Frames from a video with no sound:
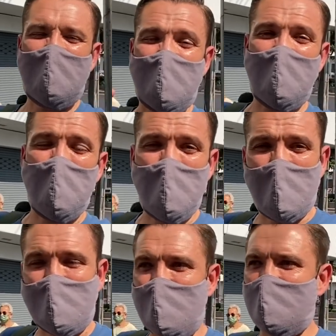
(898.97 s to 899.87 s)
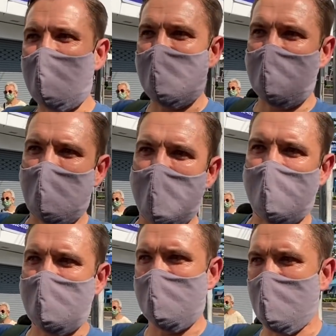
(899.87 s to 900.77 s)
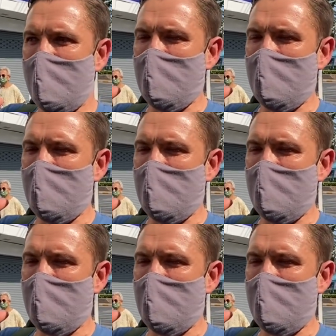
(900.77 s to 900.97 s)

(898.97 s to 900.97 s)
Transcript: it's so nice to see this place like